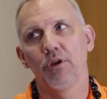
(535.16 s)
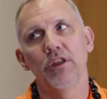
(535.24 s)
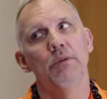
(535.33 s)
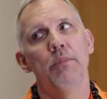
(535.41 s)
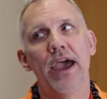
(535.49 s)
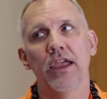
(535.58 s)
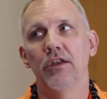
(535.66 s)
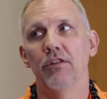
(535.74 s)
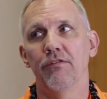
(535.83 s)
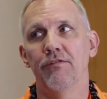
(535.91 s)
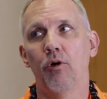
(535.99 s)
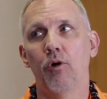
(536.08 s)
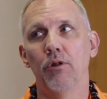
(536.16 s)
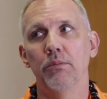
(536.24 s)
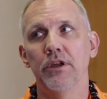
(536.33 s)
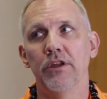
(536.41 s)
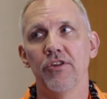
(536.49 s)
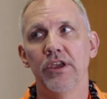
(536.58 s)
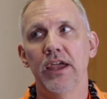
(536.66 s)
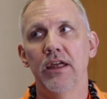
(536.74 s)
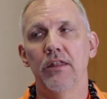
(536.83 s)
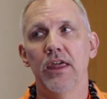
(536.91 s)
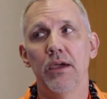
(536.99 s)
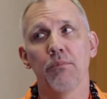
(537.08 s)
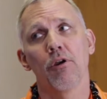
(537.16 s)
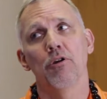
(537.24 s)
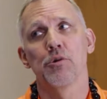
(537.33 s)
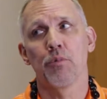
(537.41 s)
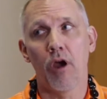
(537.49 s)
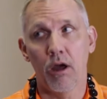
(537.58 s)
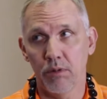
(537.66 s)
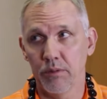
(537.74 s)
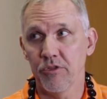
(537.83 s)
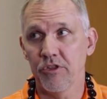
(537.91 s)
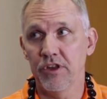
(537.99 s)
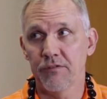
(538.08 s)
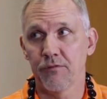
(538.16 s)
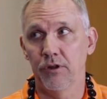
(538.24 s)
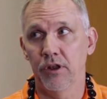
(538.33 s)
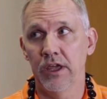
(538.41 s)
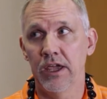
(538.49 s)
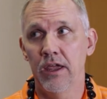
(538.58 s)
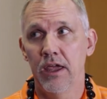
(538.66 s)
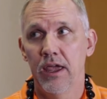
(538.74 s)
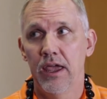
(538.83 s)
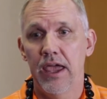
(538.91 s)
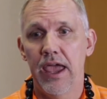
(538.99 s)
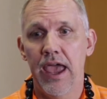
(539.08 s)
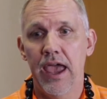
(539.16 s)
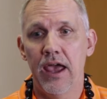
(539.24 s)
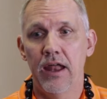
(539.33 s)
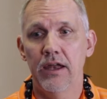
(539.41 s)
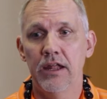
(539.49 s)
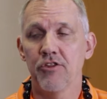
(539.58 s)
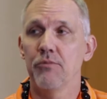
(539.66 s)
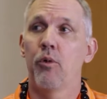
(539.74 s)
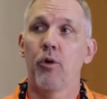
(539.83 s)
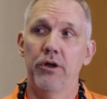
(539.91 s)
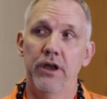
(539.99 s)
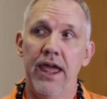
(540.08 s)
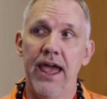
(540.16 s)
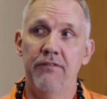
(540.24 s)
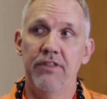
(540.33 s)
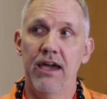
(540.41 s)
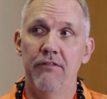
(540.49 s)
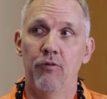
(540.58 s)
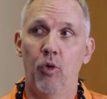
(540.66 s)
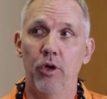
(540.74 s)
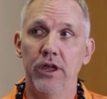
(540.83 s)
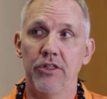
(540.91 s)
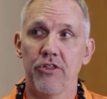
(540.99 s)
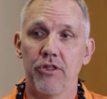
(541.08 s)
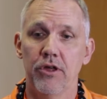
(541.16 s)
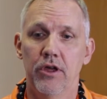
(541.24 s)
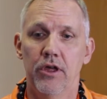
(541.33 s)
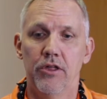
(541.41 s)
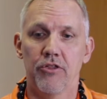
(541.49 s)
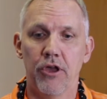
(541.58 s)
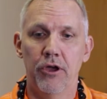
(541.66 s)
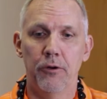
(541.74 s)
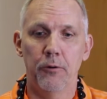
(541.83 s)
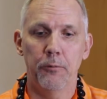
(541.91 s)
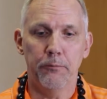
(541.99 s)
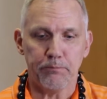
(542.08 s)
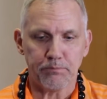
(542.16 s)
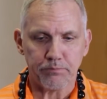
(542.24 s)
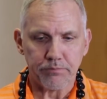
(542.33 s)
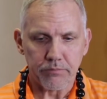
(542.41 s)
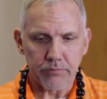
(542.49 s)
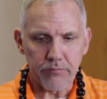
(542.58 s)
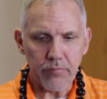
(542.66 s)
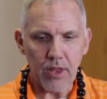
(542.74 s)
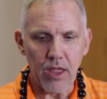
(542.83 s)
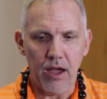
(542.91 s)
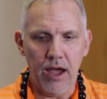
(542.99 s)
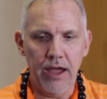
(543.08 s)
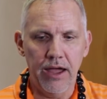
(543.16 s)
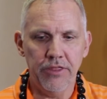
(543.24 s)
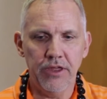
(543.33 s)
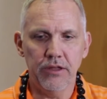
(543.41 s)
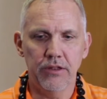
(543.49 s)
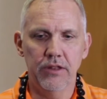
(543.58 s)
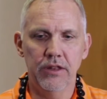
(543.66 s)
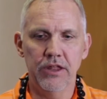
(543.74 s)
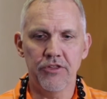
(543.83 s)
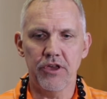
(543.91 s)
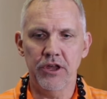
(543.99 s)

bring them back into the fold because, again, they approach problems differently, and it's important to have that voice. So I think this